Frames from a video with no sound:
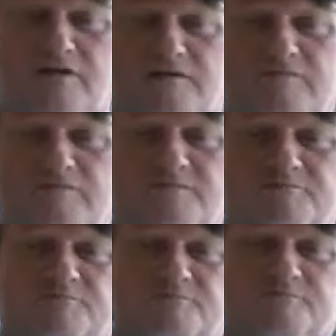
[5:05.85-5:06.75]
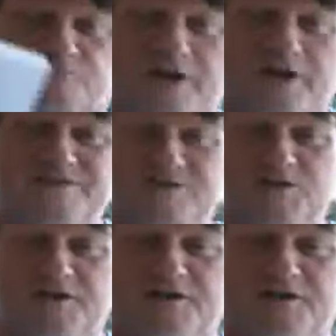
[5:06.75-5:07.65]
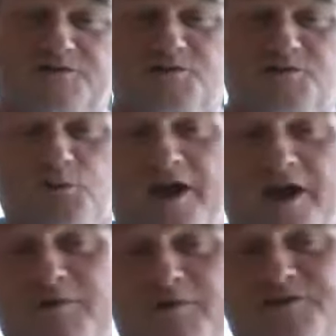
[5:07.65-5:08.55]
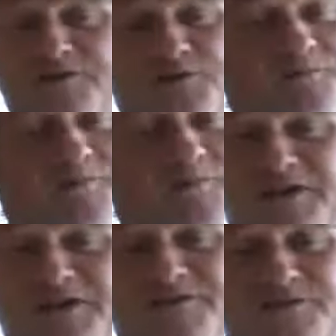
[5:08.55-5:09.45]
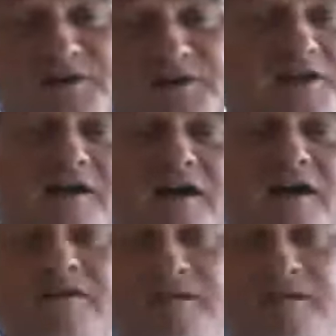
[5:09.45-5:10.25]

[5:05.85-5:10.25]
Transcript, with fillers: and raising chickens or rabbits or geese or any of that.